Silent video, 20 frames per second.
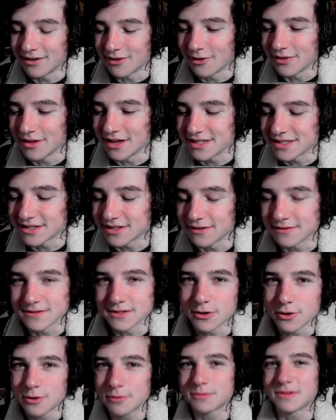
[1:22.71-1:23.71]
all that stuff.
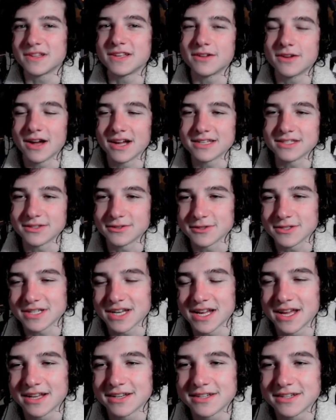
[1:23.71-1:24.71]
So hopefully you guys
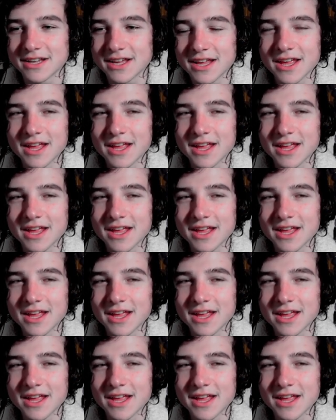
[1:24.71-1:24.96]
understand.